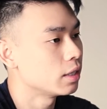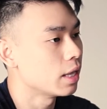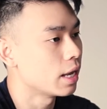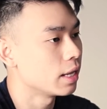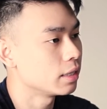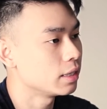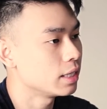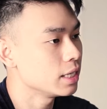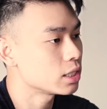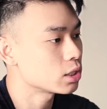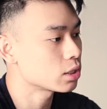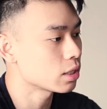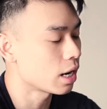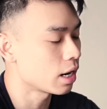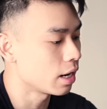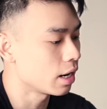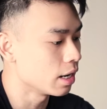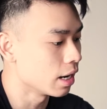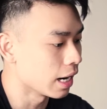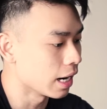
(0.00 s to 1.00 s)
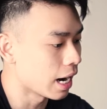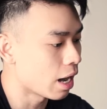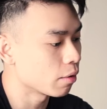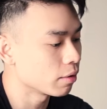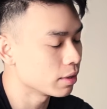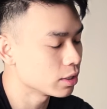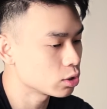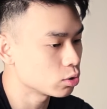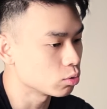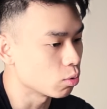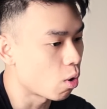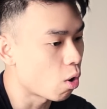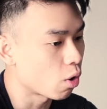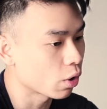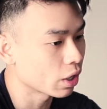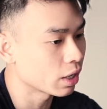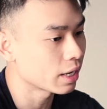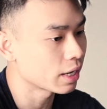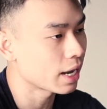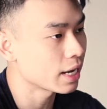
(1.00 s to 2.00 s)
Then this allowed us to
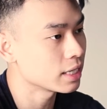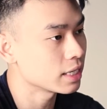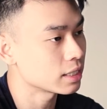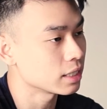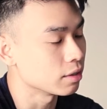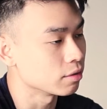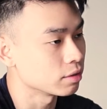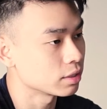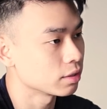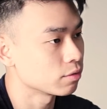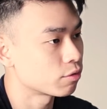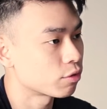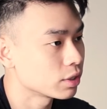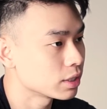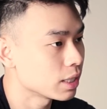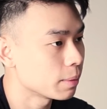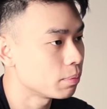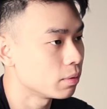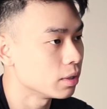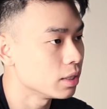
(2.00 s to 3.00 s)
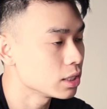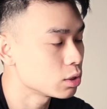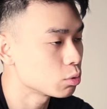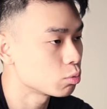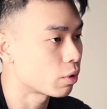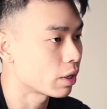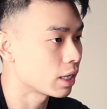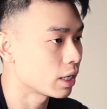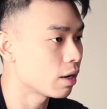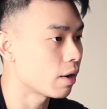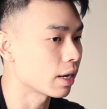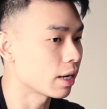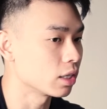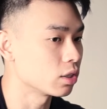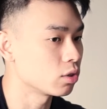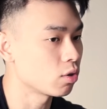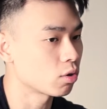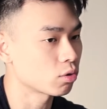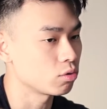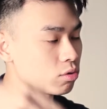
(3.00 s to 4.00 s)
organize ourselves. For example, us right now, I can
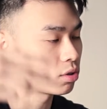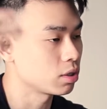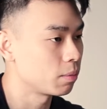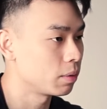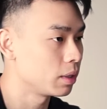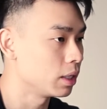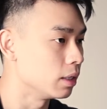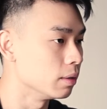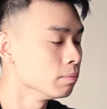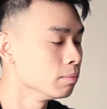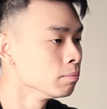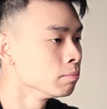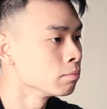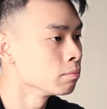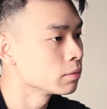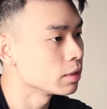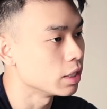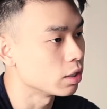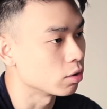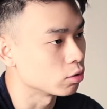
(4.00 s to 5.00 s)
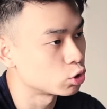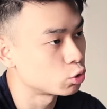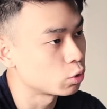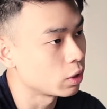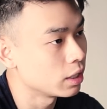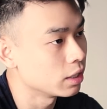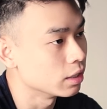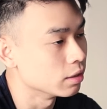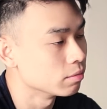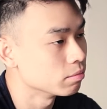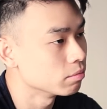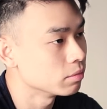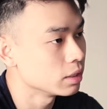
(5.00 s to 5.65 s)
talk to someone in Australia